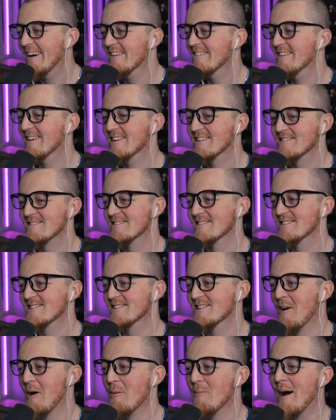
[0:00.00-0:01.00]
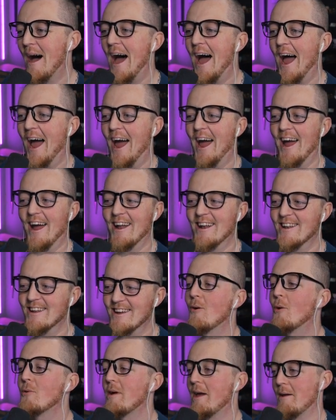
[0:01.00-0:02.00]
That's just so bad.
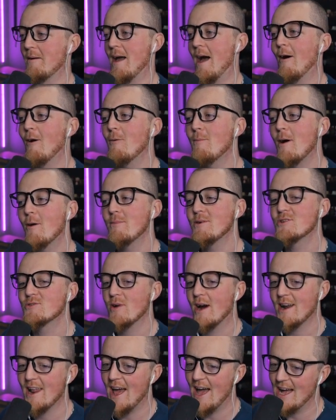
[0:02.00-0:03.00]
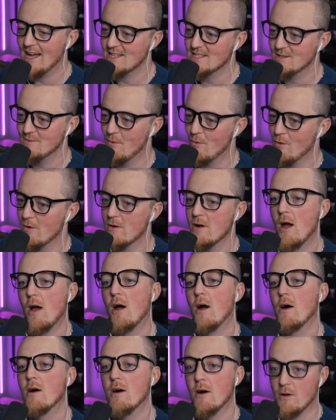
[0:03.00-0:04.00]
Okay, how about we try to add some more
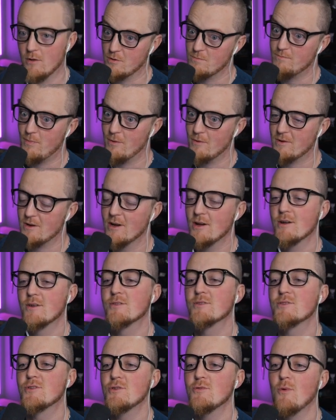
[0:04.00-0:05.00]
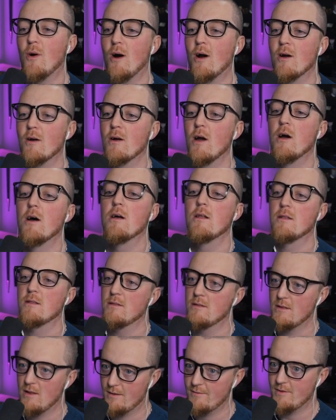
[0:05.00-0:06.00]
Hulk bulk to our
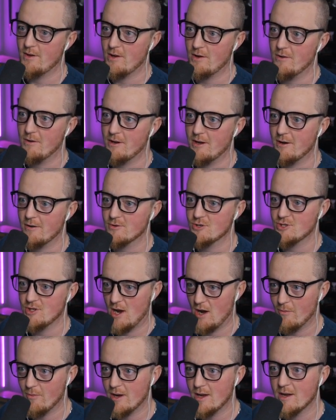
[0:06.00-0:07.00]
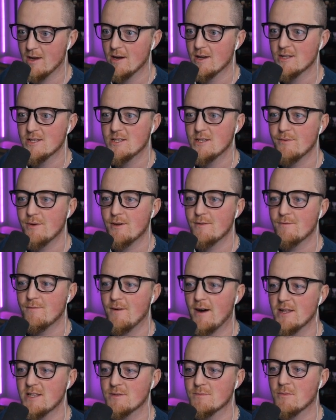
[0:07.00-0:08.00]
lovely Hulk here, shall we? See if we can
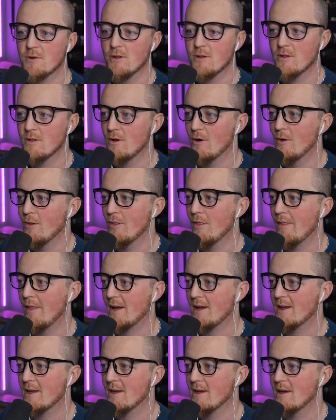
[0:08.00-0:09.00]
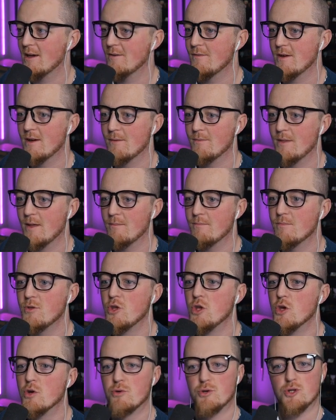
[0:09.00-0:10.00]
find some clothing that can give him that
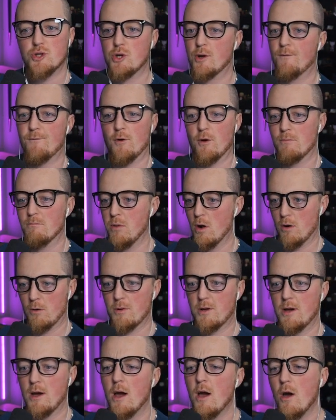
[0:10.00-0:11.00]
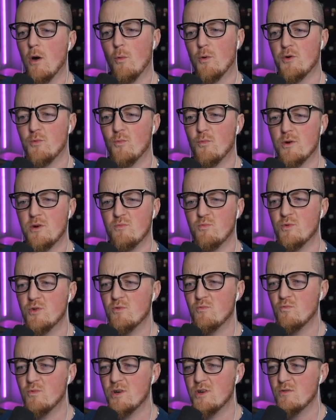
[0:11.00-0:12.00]
beautiful bulk.
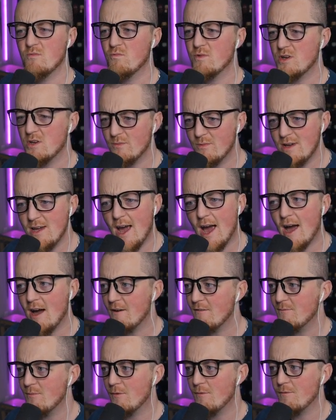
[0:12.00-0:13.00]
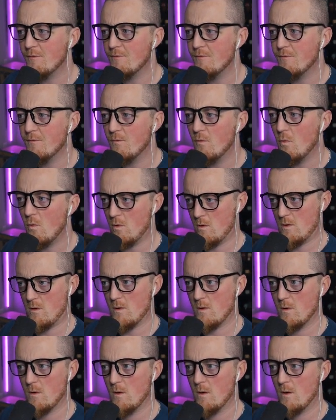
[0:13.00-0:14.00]
What do we have before?
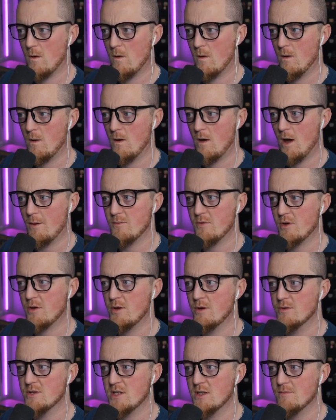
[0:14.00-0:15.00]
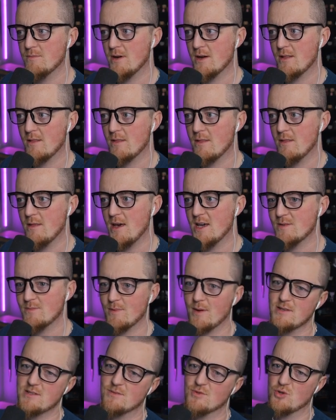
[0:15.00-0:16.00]
I mean, it could do something like this, but
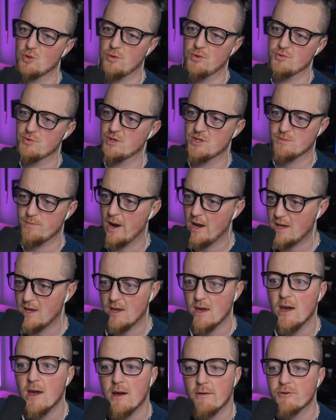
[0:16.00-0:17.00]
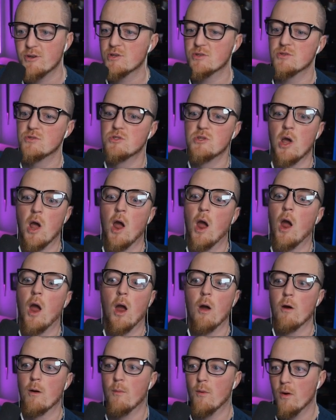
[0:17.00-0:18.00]
makes his shoulders really spiky, which is
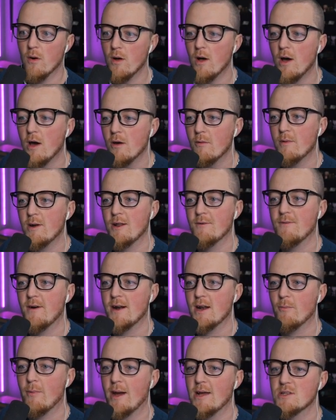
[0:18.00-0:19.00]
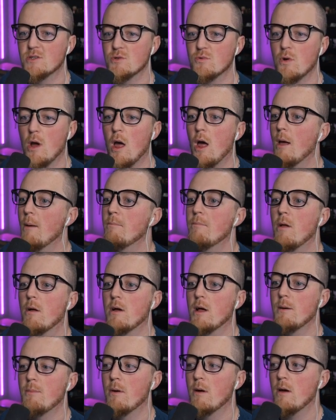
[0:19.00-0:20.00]
terrible. We need to find a way to
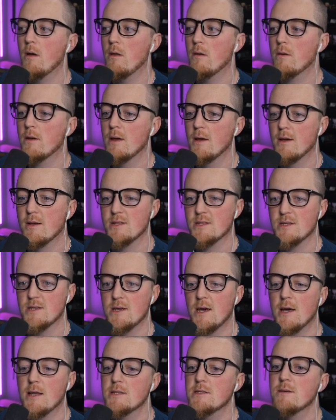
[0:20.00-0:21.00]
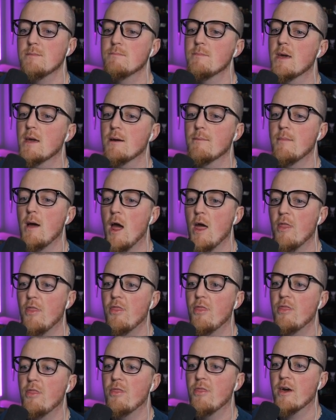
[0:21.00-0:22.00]
bulk up our Hulk, to make him
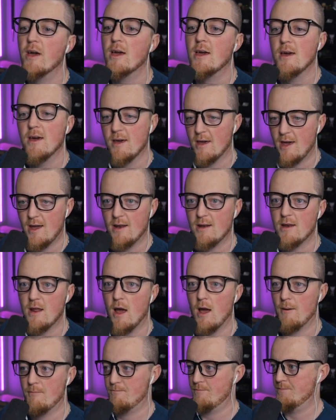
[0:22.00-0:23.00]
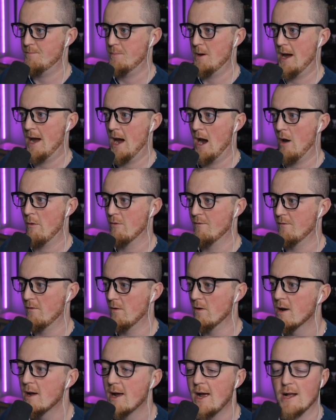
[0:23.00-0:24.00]
thick and
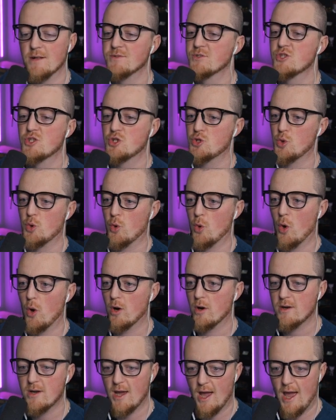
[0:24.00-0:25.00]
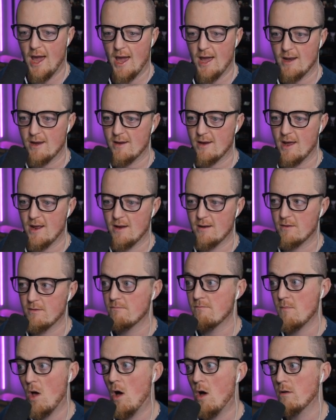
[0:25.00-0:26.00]
powerful and strong
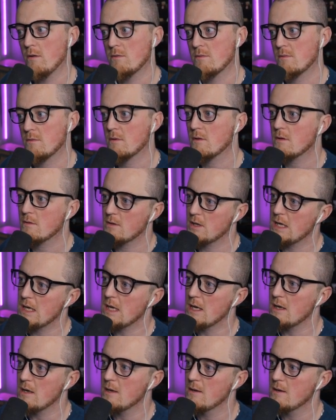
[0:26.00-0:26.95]
and hulky.